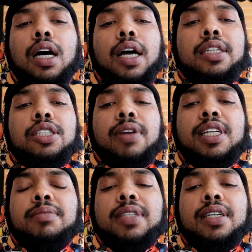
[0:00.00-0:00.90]
I
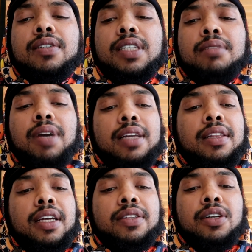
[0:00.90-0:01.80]
straight up tell them I
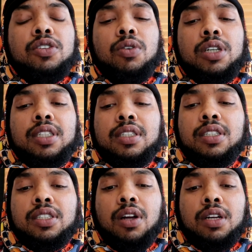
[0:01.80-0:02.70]
think they're gorgeous
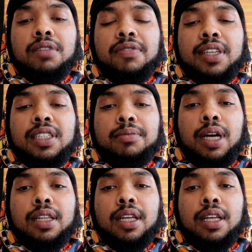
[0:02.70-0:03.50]
and start confessing my